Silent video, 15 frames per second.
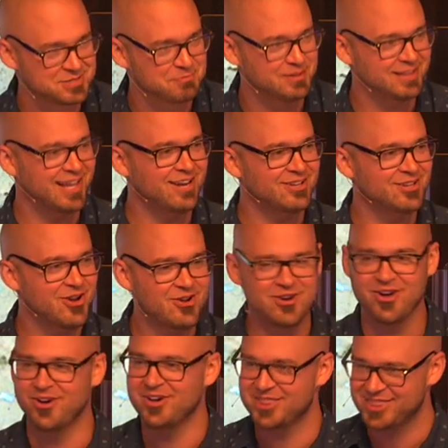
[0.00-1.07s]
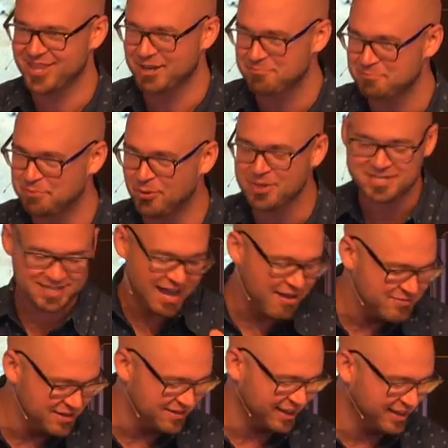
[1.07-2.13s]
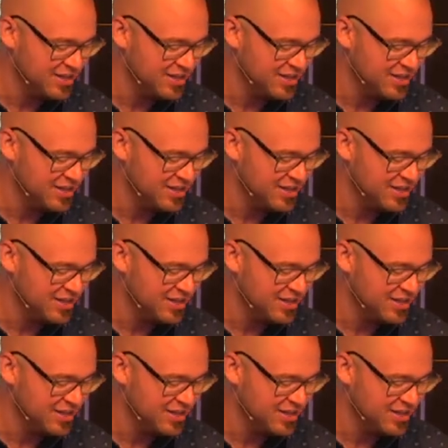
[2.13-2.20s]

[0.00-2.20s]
but let alone with like poison ivy like